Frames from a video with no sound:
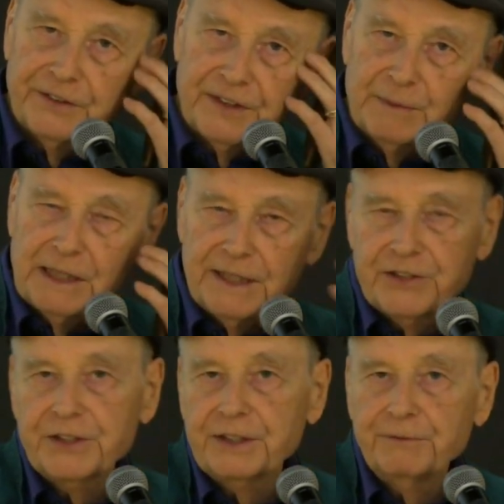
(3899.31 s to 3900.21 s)

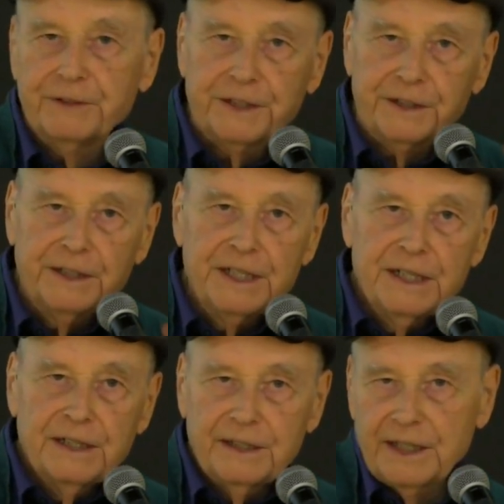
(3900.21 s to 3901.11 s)
semi-legendary figure,
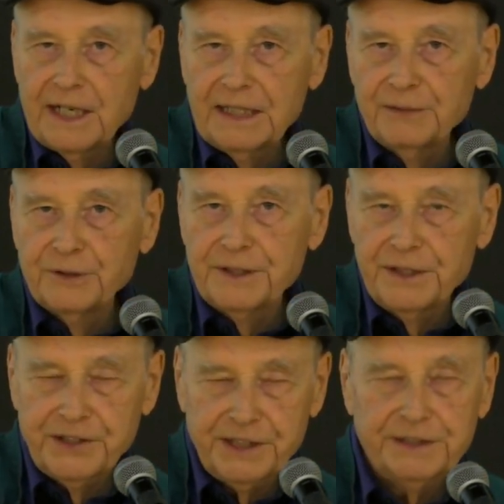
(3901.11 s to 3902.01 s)
a high-level
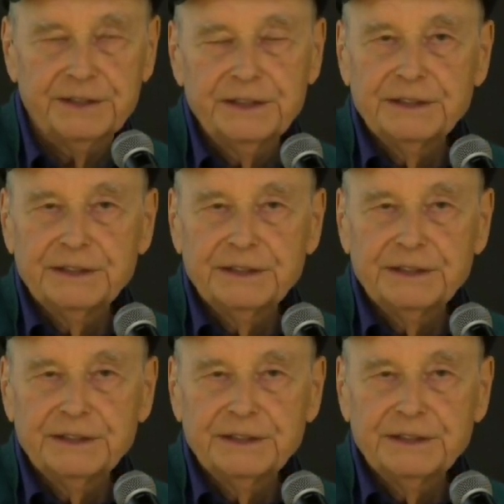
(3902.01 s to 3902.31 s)
initiate.